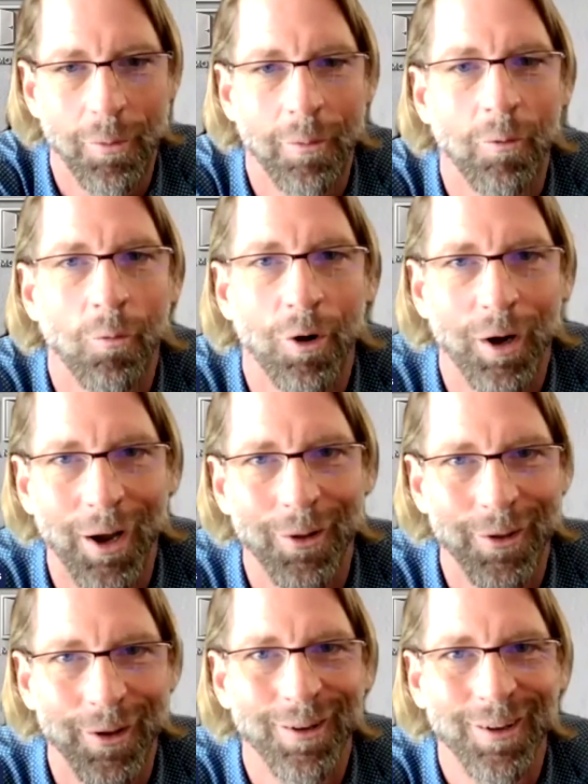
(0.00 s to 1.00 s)
while we work
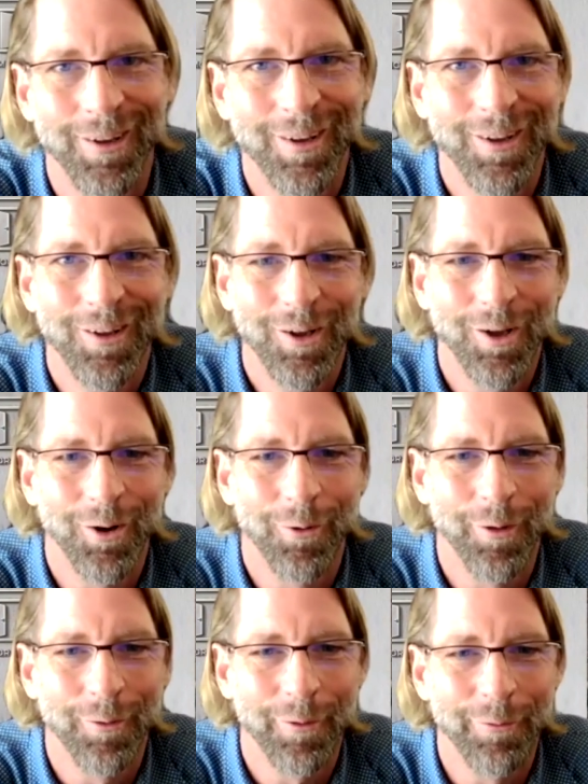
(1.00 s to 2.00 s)
out the
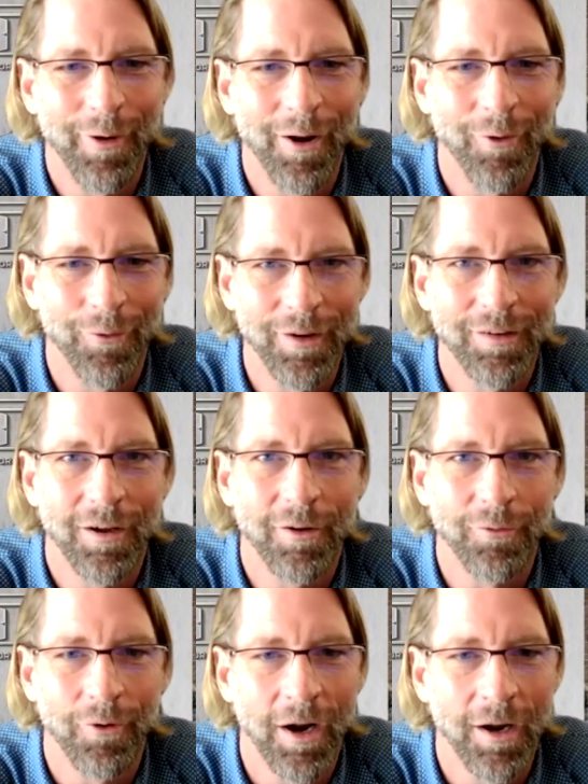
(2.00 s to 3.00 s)
final
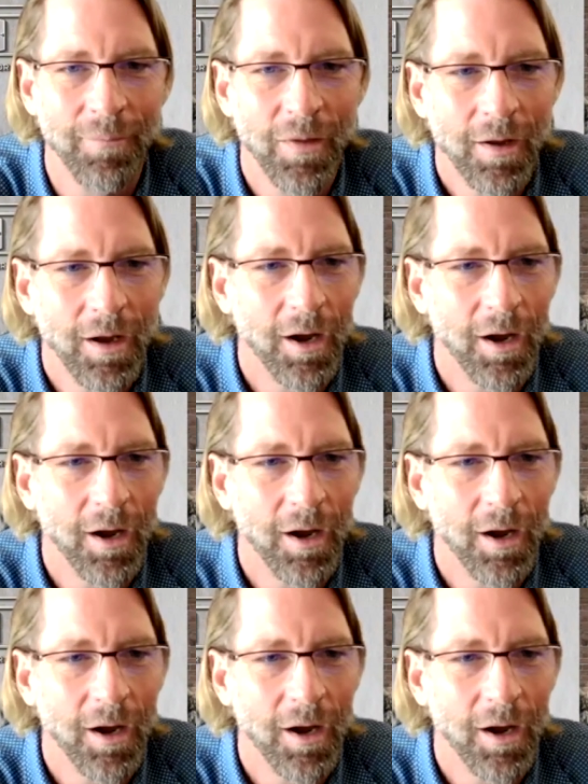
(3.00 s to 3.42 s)
details, right?